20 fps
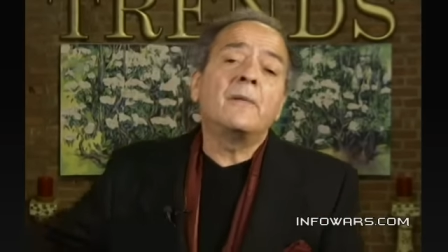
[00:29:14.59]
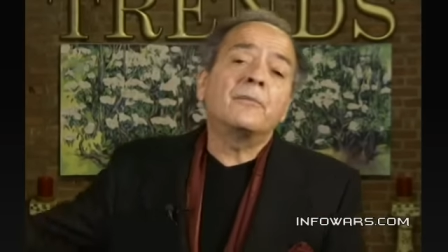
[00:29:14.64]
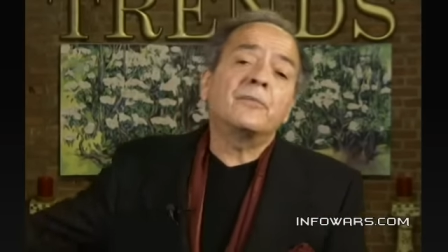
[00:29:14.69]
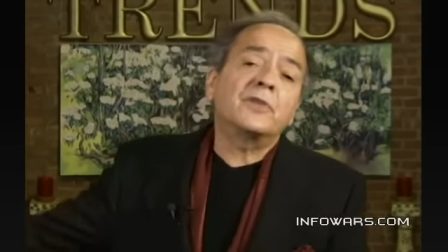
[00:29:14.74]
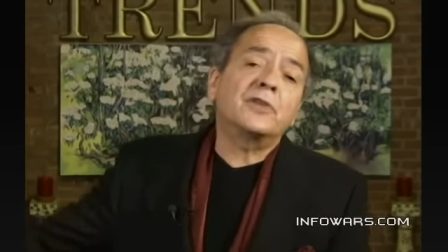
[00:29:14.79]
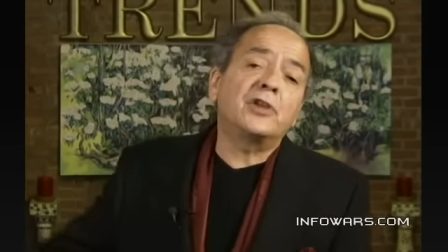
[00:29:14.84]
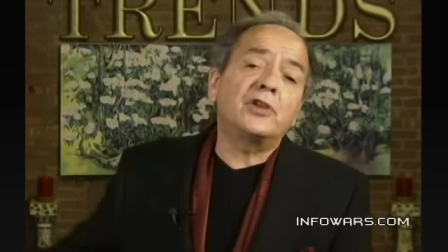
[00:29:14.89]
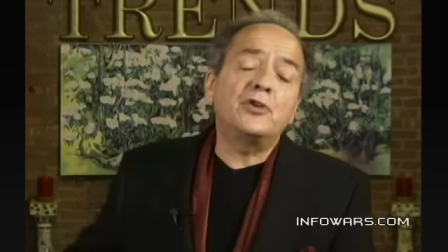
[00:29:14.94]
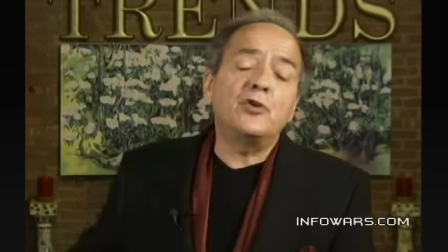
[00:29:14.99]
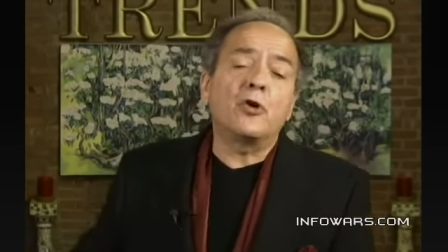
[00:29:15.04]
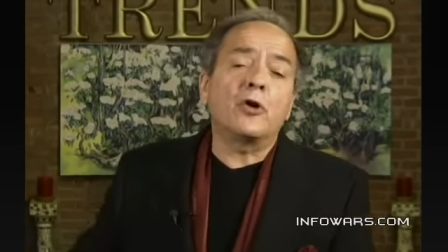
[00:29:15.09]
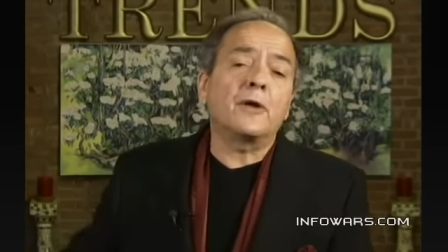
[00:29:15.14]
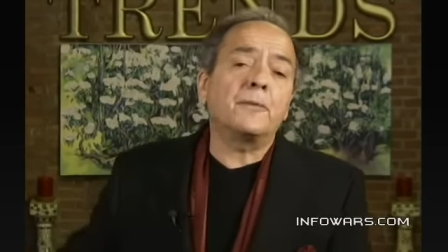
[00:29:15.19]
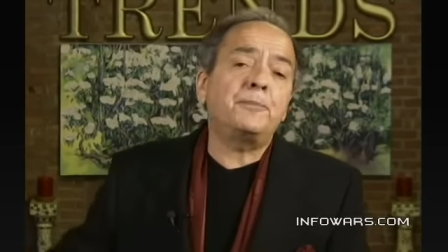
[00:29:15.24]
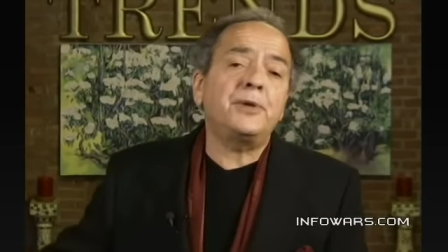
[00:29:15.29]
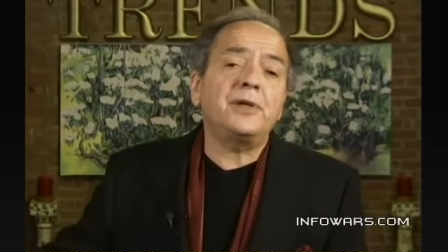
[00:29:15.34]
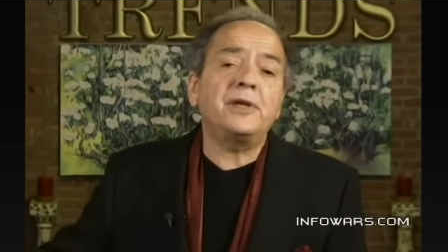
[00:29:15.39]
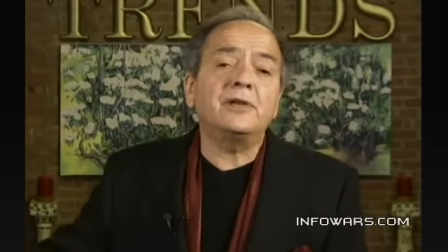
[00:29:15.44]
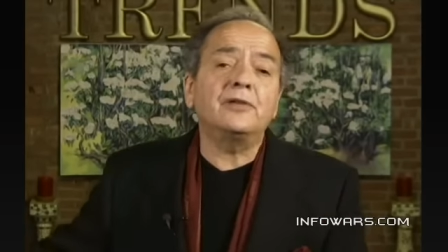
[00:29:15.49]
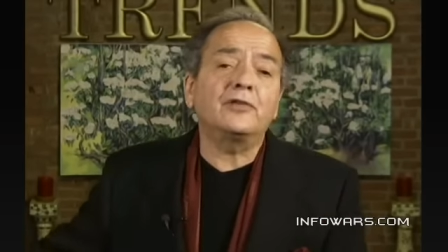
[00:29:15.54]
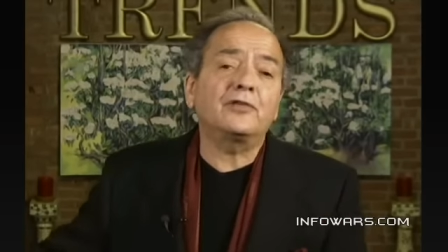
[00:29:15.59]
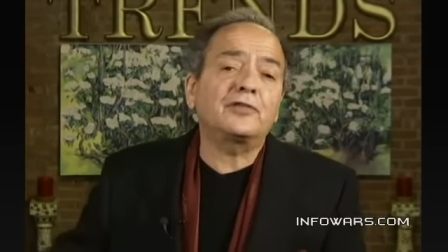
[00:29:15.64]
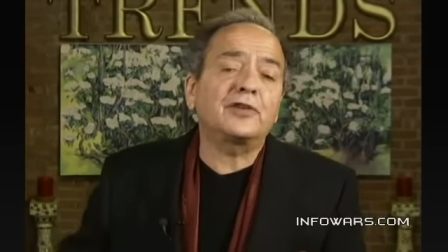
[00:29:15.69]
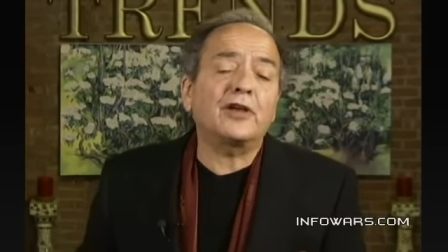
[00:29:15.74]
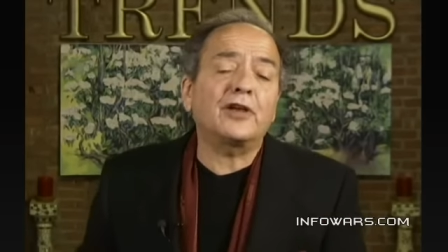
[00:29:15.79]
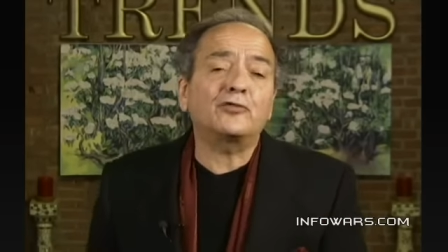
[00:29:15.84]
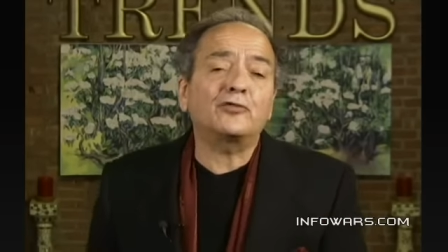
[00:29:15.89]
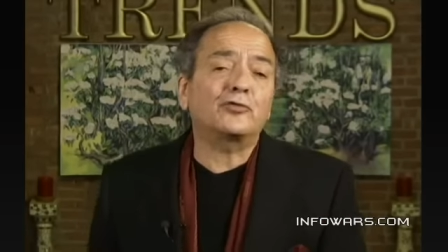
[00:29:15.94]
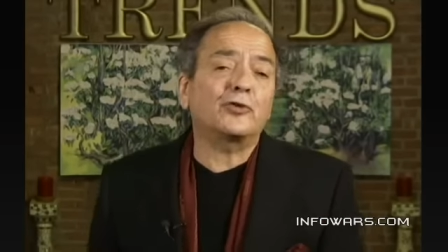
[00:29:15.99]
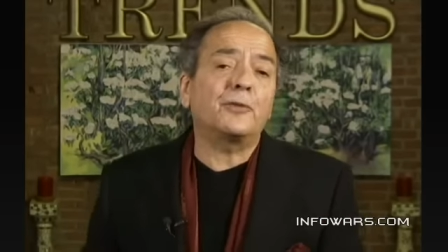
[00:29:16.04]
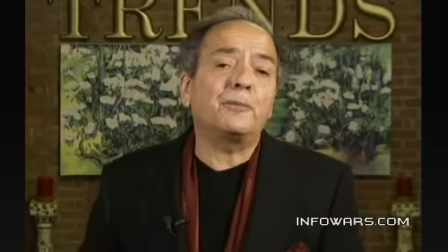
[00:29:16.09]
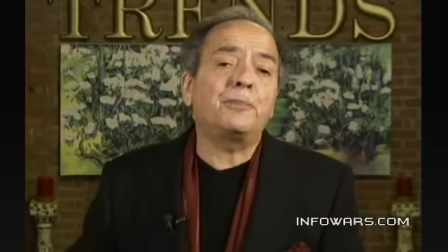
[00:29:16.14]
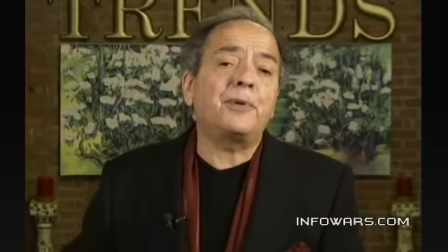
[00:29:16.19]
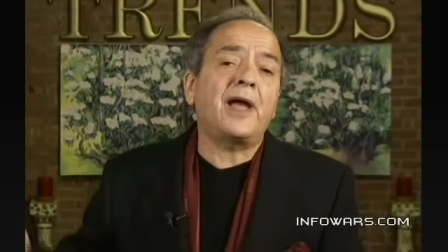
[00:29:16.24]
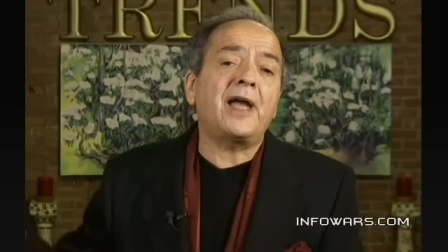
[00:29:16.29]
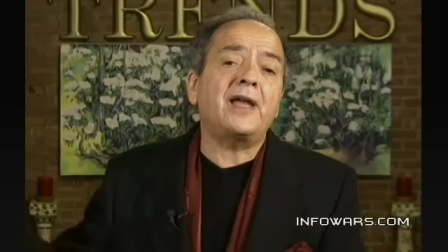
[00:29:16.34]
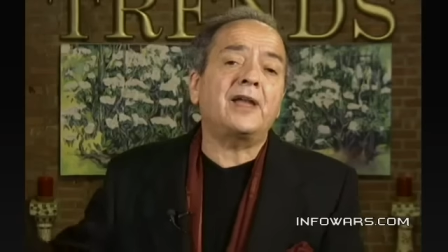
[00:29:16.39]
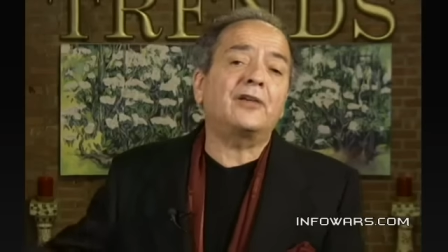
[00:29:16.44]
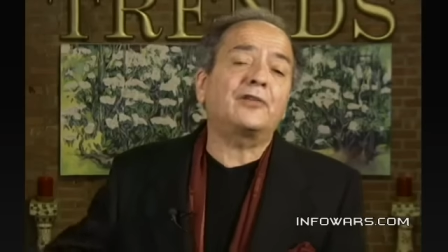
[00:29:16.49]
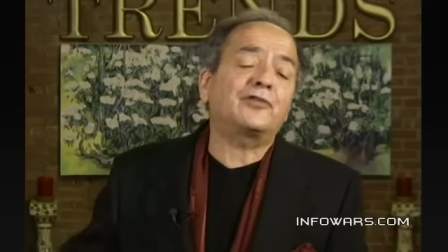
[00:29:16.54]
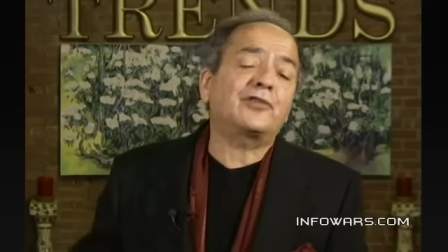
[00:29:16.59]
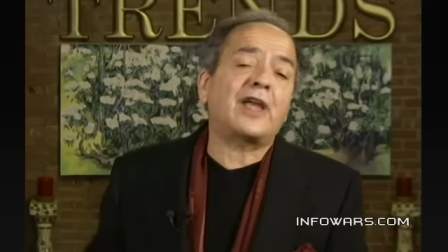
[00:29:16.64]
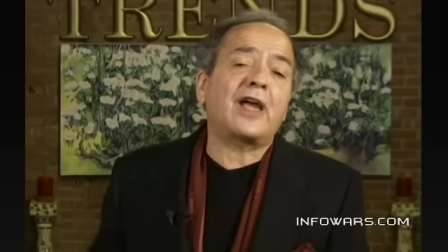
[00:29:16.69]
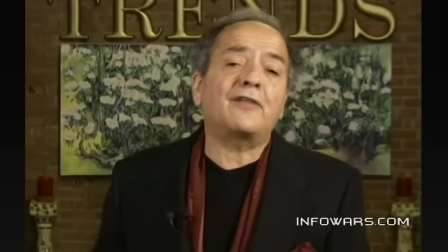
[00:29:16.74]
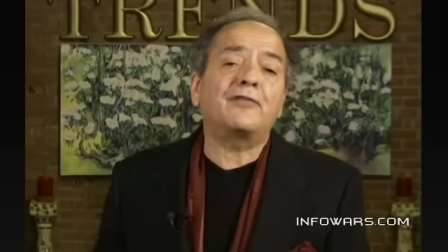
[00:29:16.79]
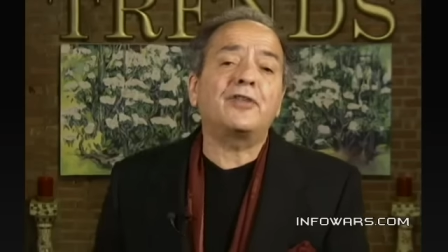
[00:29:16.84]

The European Central Banks have